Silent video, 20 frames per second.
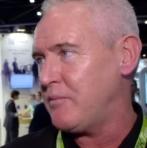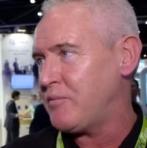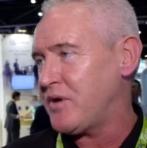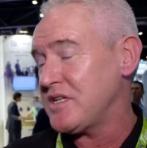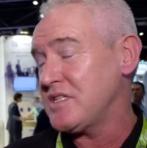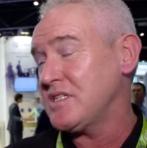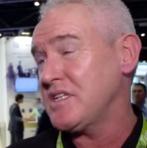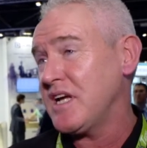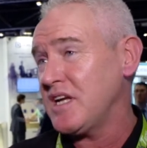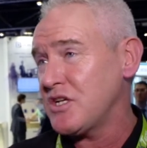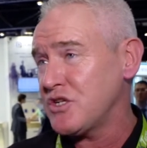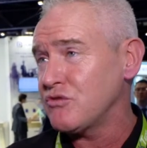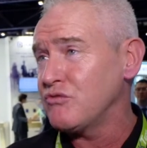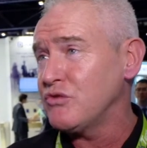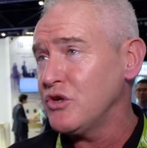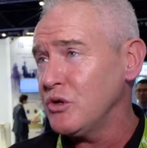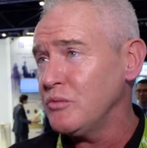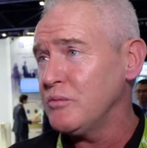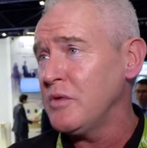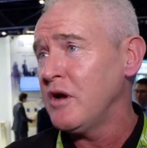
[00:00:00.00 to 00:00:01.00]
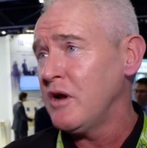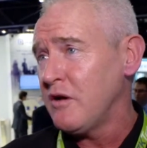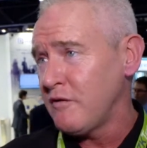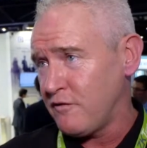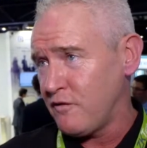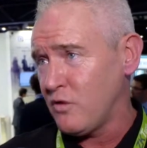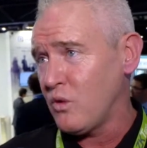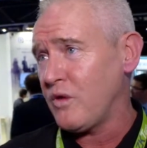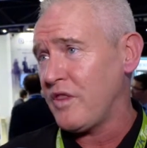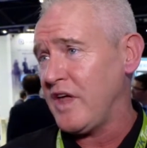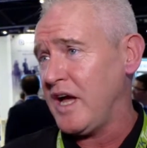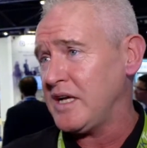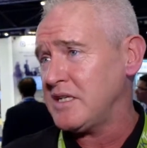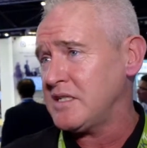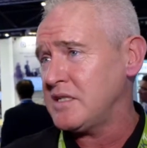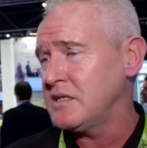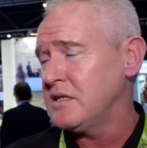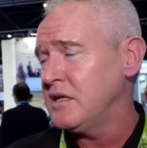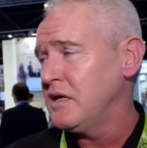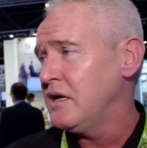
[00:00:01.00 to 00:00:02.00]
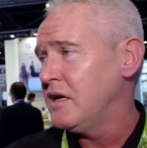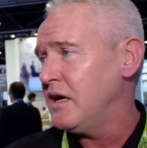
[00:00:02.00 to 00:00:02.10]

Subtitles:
presentation room for that